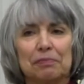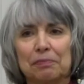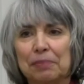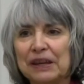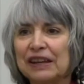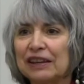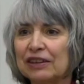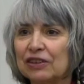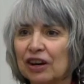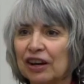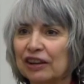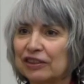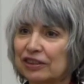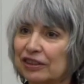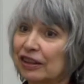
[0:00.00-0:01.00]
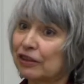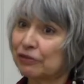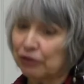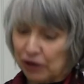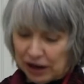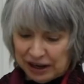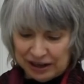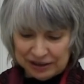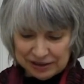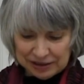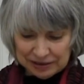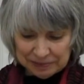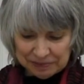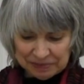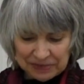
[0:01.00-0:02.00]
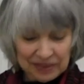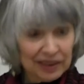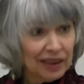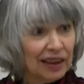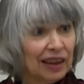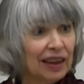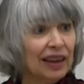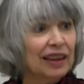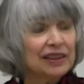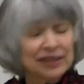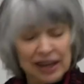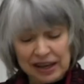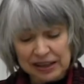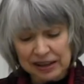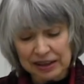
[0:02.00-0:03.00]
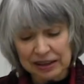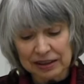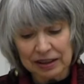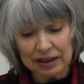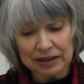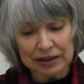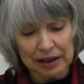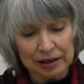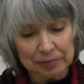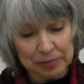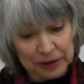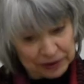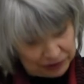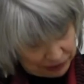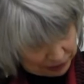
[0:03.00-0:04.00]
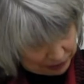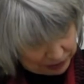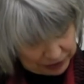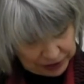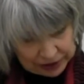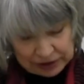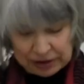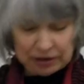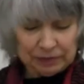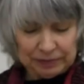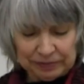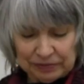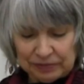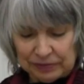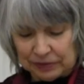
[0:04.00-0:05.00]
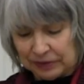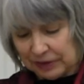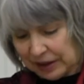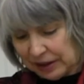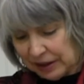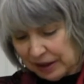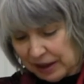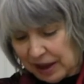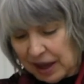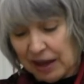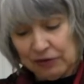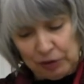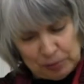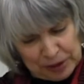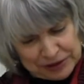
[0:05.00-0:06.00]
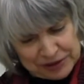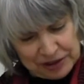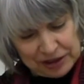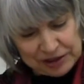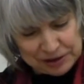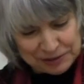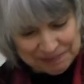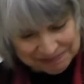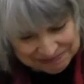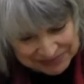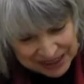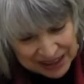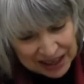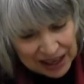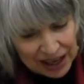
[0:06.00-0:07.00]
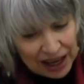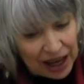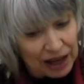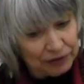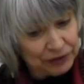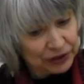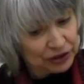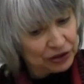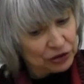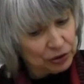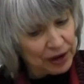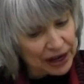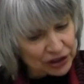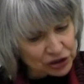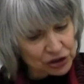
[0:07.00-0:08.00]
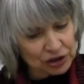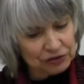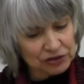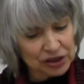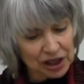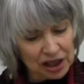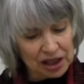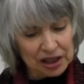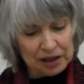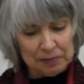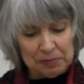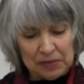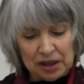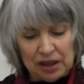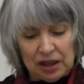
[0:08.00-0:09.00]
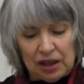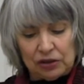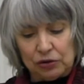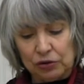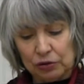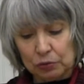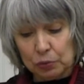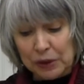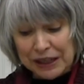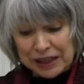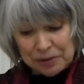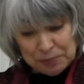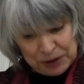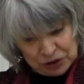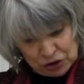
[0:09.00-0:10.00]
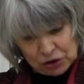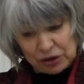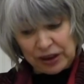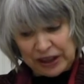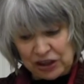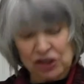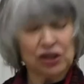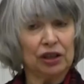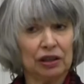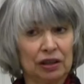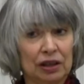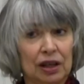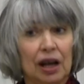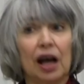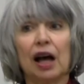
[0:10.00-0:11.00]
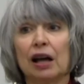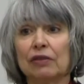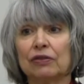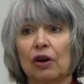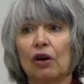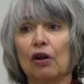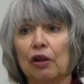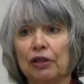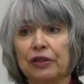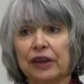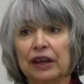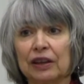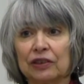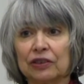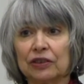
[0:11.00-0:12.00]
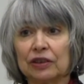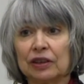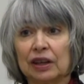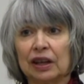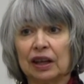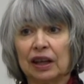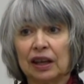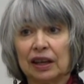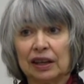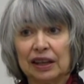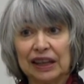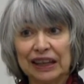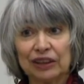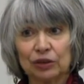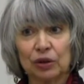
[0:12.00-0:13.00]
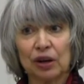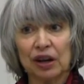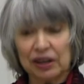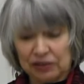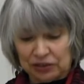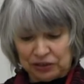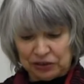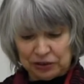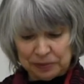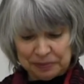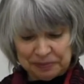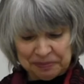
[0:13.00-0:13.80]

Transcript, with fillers: Be not afraid. Take in Agamben's link from last night of the contraction of time to the recapitulation of all things in Christ.